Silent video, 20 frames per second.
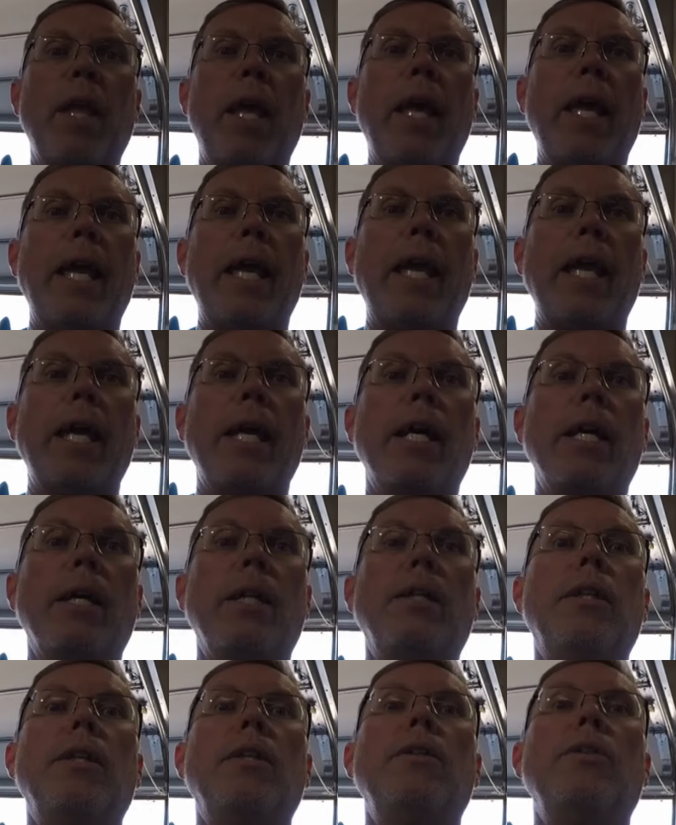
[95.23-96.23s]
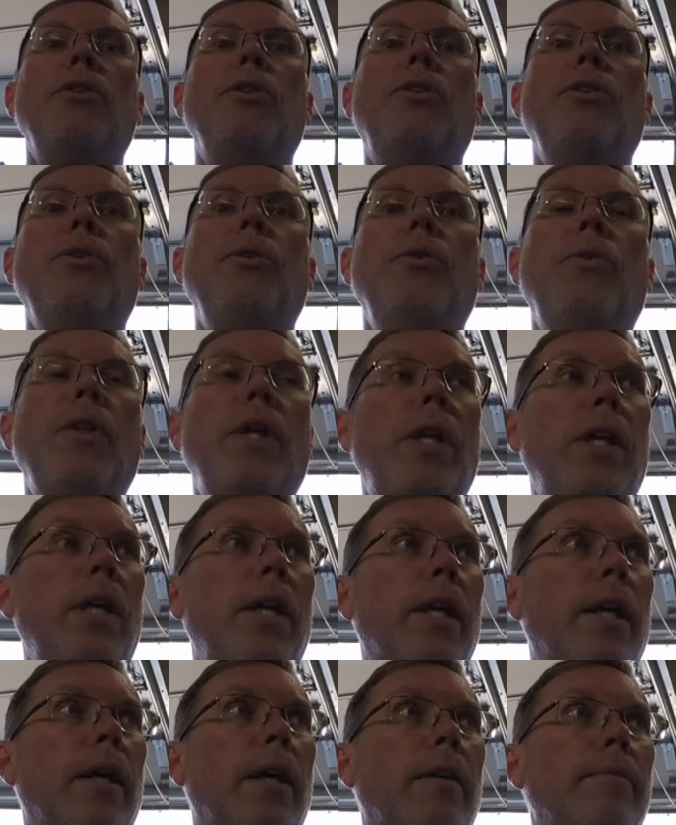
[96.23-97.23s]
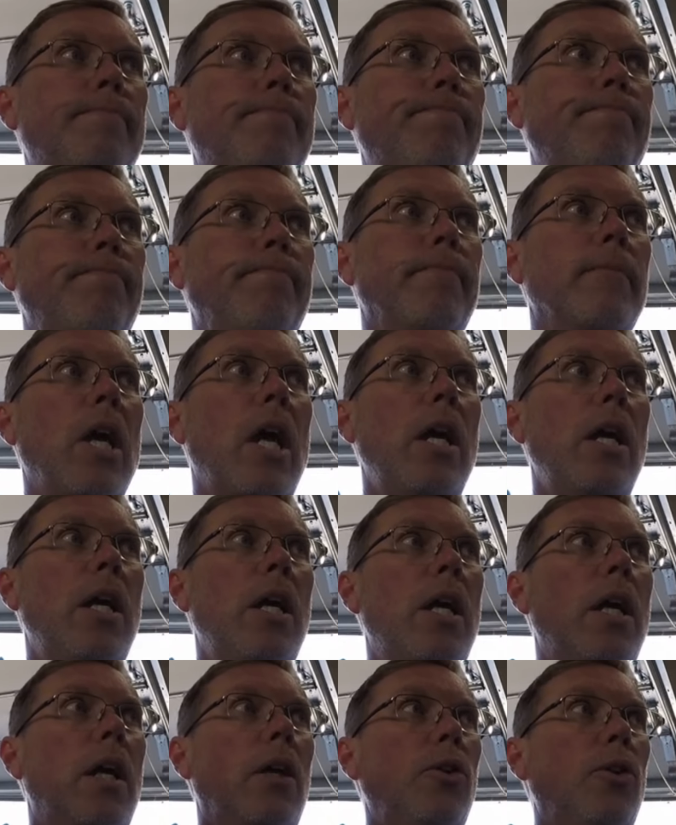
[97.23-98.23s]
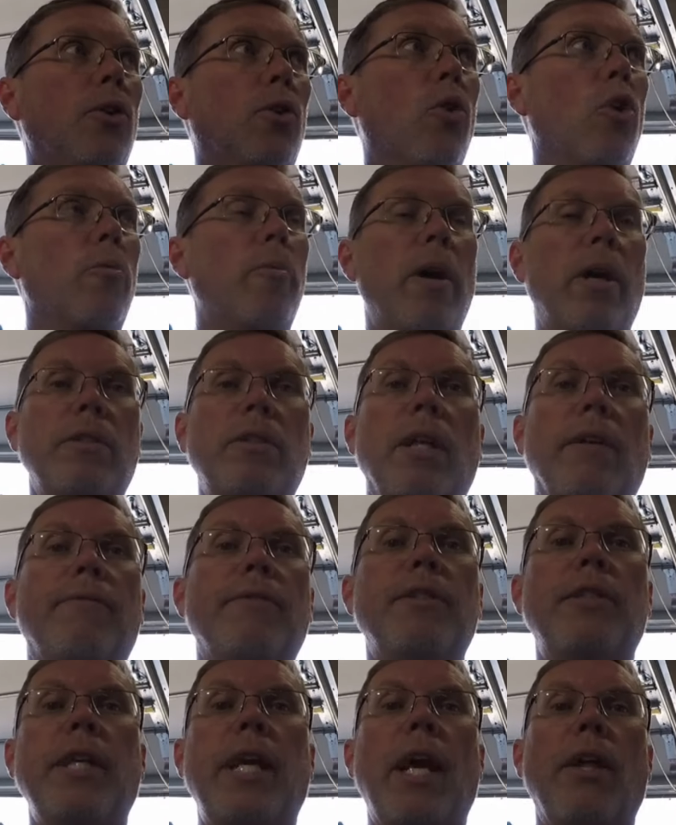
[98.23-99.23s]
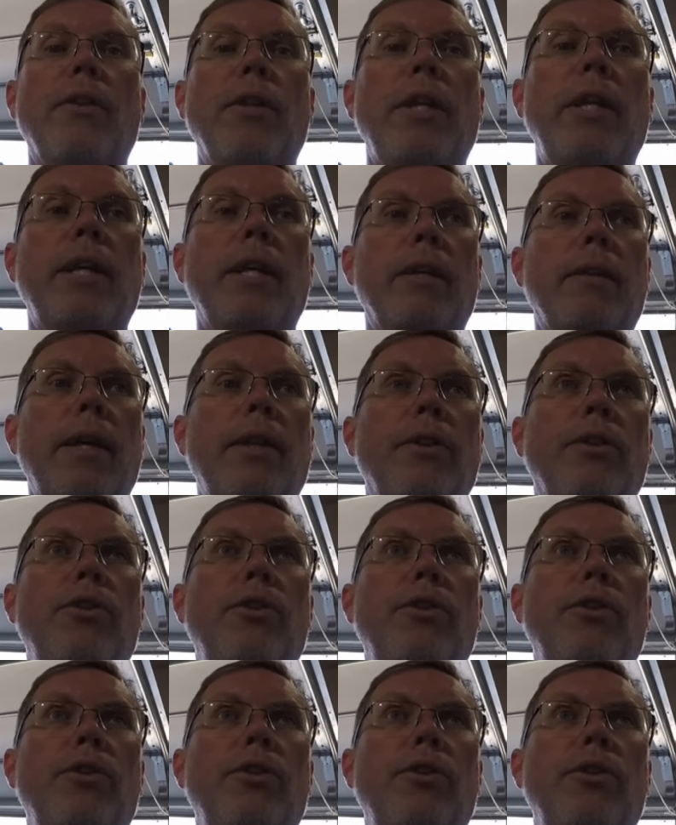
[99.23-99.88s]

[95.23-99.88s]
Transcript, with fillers: and do the uh, do the quarter mile stuff and see how the uh, how the